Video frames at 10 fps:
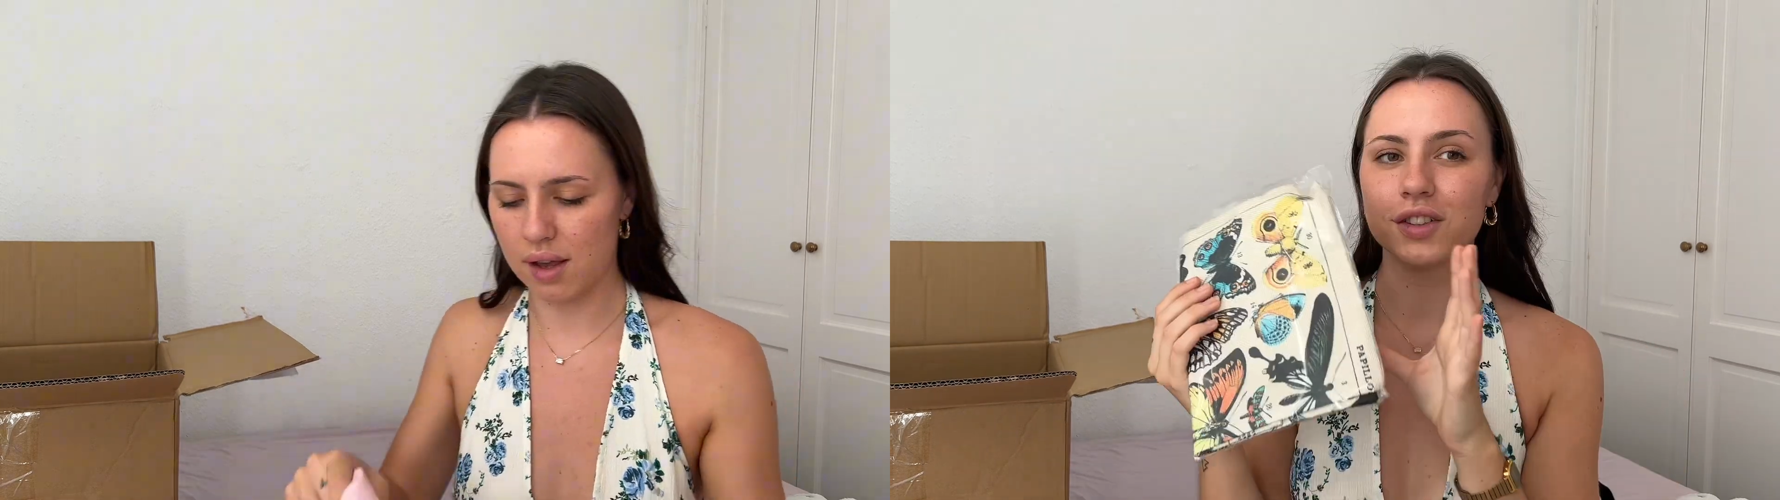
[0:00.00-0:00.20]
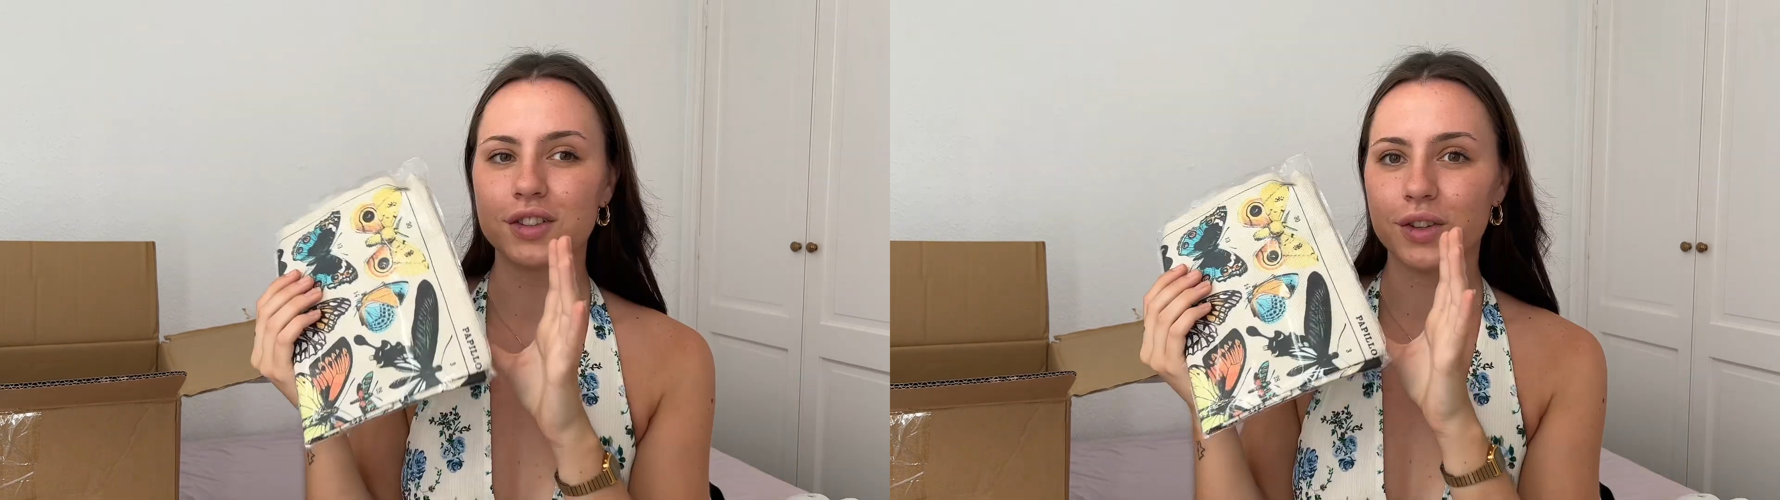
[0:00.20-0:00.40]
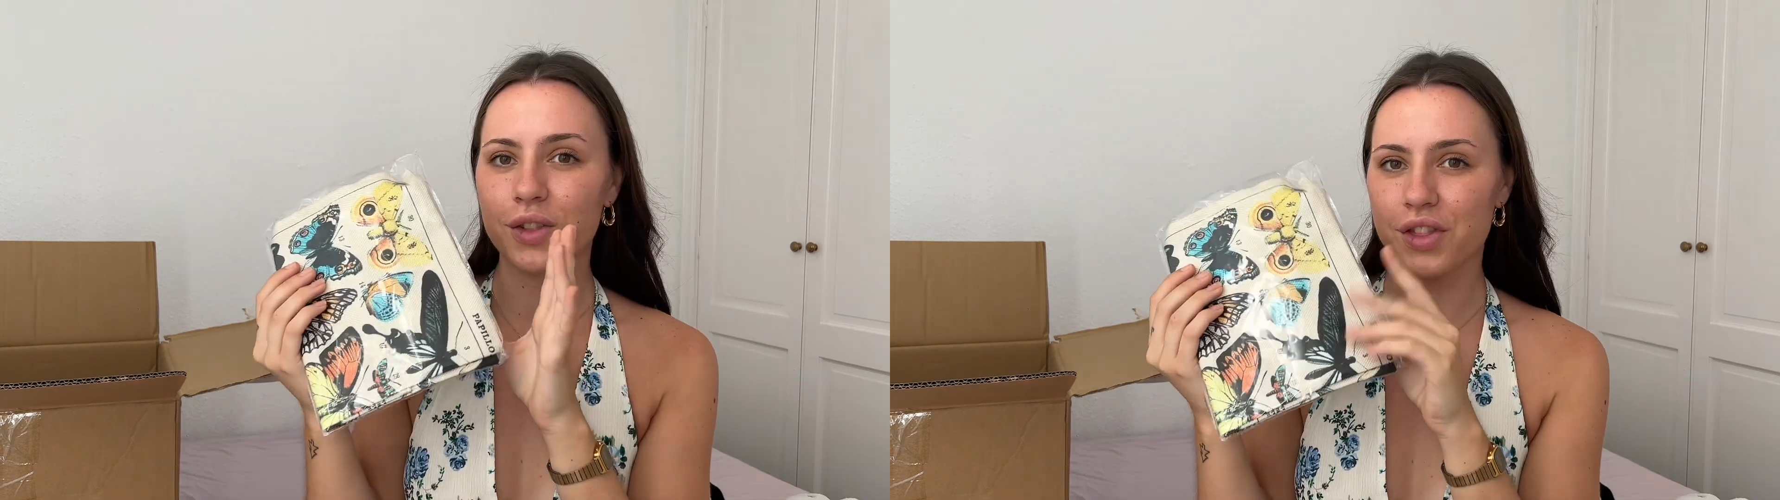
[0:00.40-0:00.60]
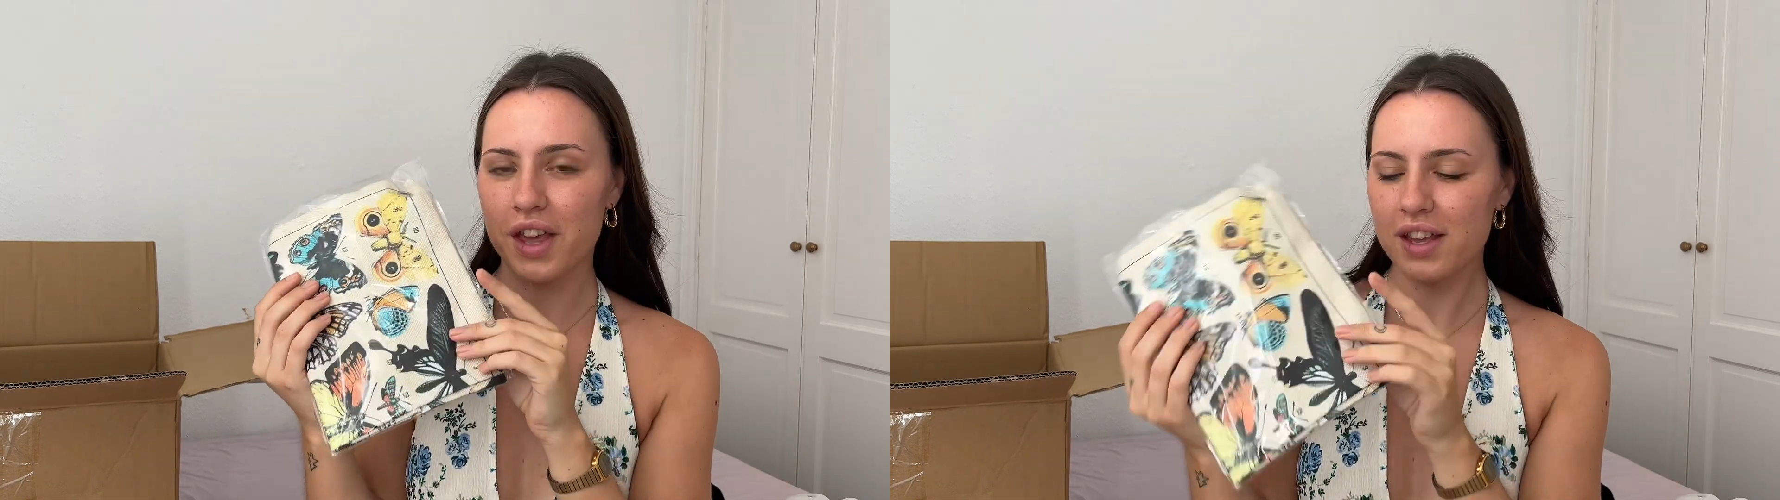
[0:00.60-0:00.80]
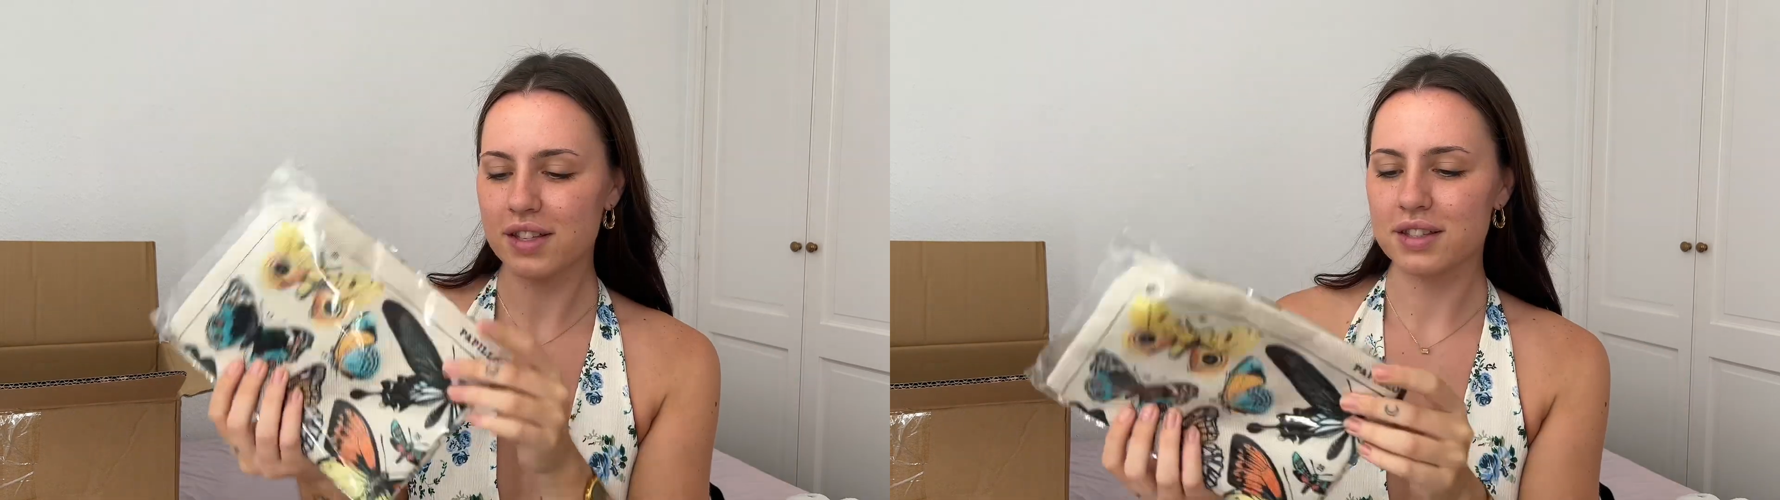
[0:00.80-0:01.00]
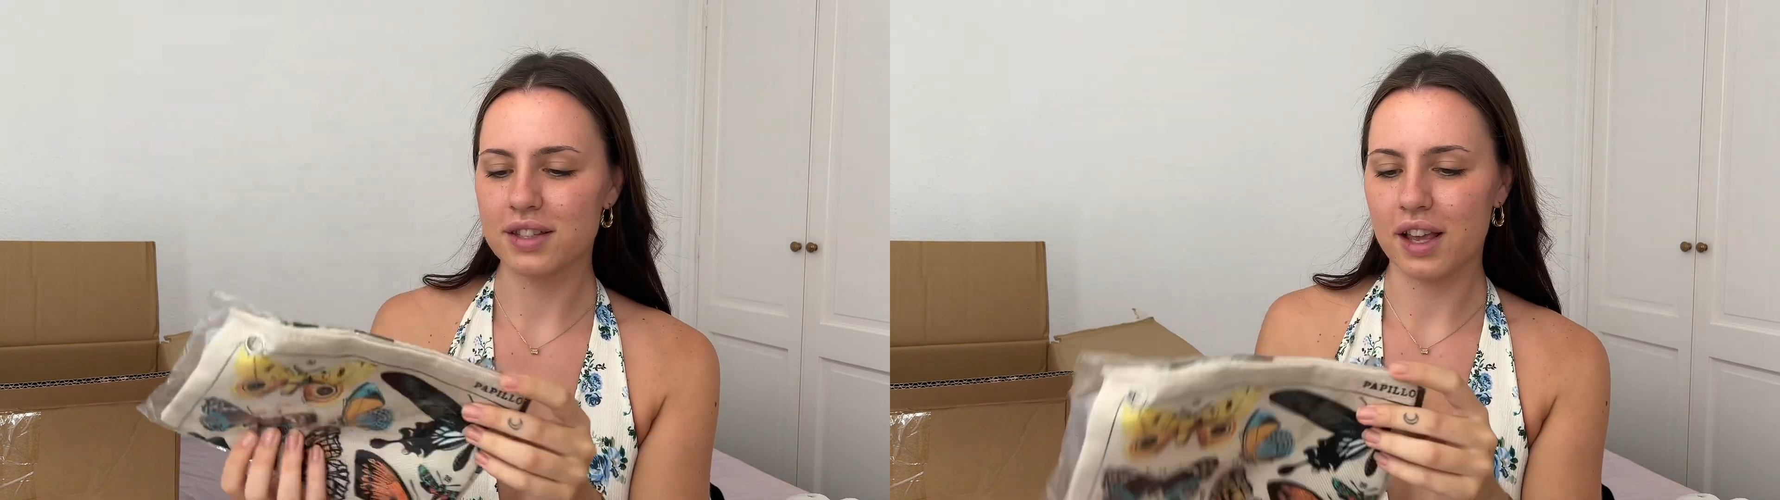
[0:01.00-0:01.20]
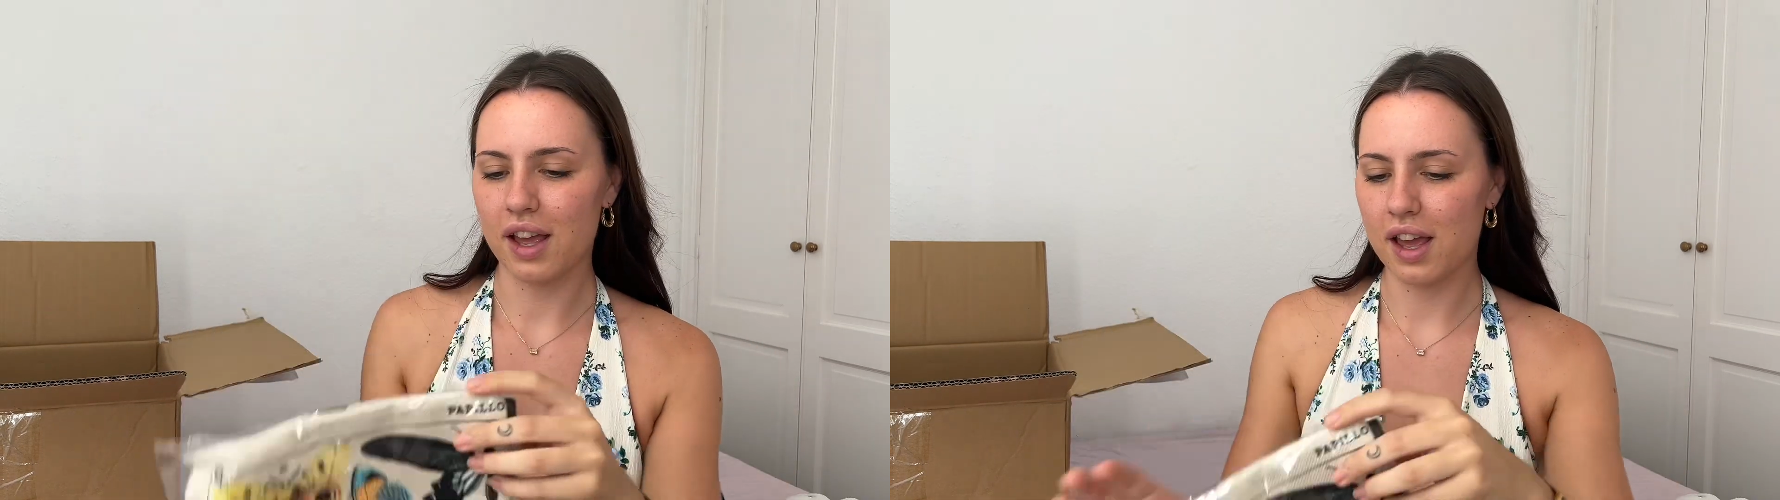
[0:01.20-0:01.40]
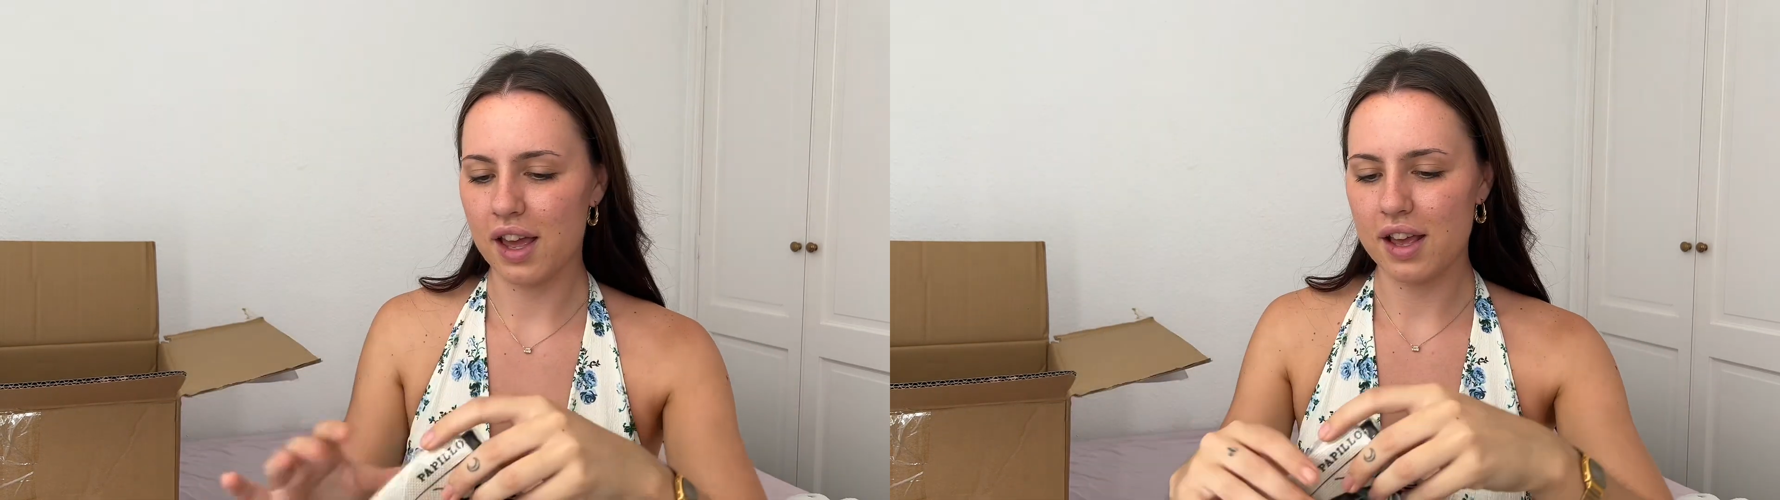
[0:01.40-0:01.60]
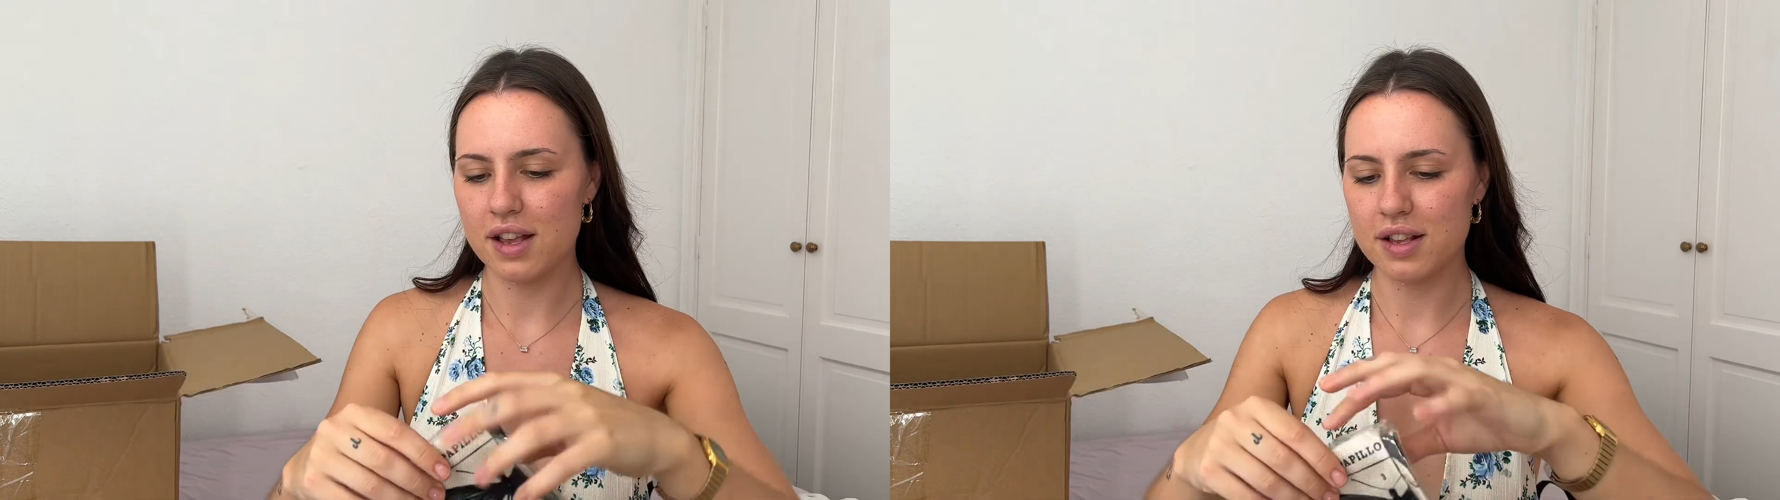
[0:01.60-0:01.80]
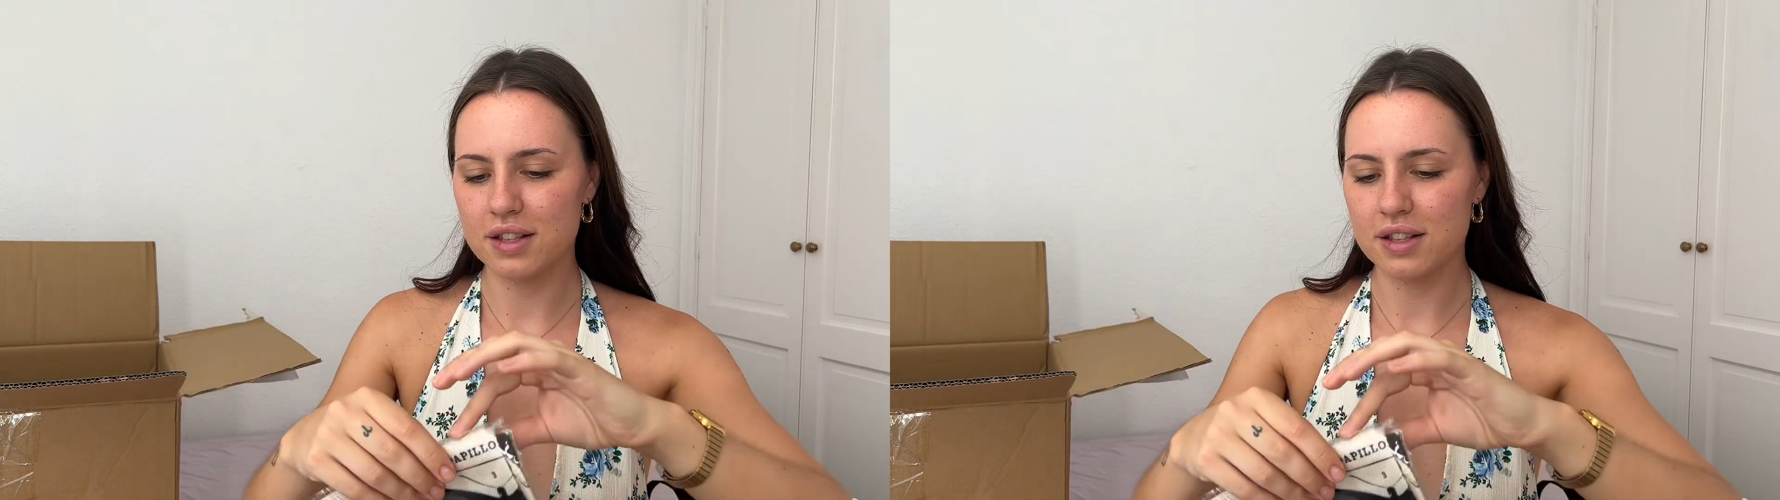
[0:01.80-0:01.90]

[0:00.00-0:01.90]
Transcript: So this is